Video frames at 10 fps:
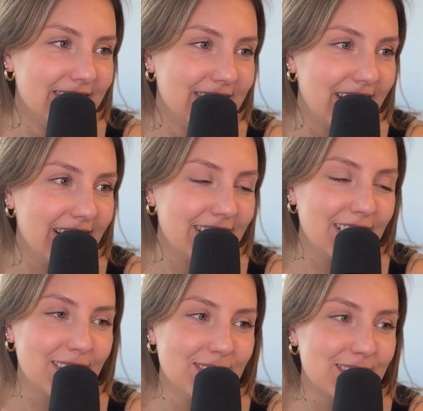I
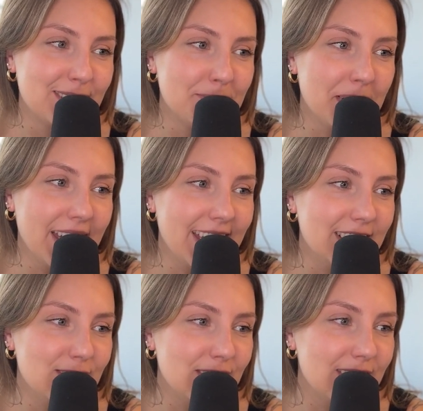closed the
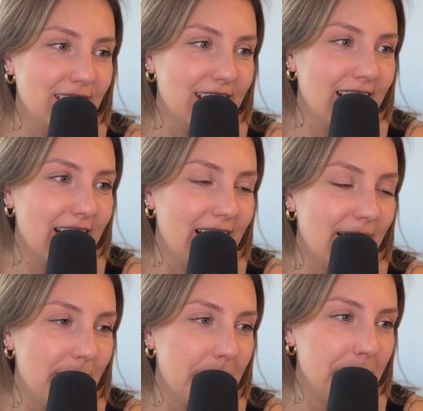page.
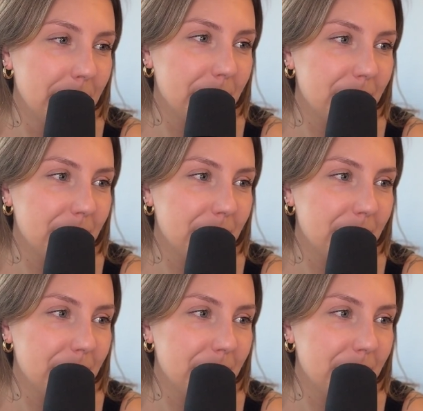Um,